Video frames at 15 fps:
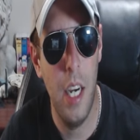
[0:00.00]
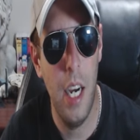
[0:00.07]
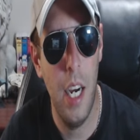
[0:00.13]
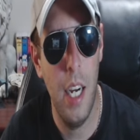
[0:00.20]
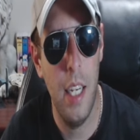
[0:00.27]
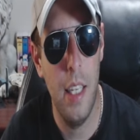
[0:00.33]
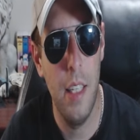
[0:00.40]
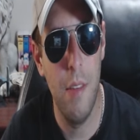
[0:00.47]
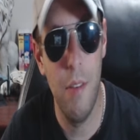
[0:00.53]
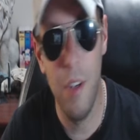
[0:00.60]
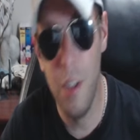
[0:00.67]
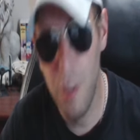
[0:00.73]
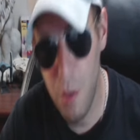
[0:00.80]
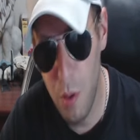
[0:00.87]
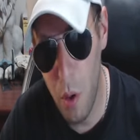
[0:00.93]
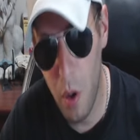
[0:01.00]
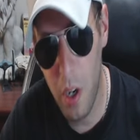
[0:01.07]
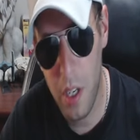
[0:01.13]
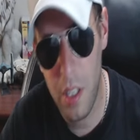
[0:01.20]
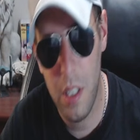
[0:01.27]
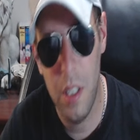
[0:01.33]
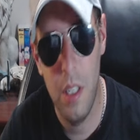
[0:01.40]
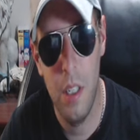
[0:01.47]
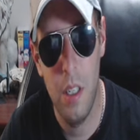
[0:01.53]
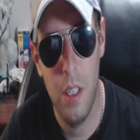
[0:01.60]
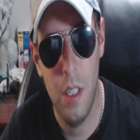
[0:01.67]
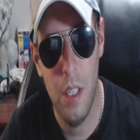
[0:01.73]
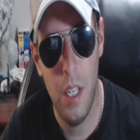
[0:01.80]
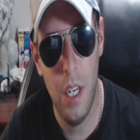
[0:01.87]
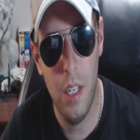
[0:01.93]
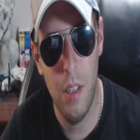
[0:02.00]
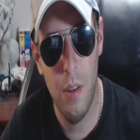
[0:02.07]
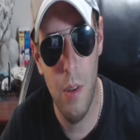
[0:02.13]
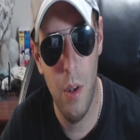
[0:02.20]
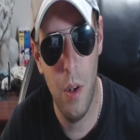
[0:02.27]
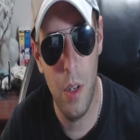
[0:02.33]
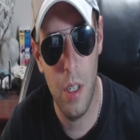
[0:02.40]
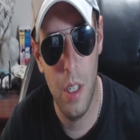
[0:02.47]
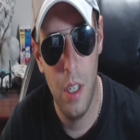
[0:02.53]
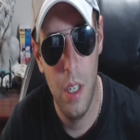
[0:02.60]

I lived in New York. Yeah, New York.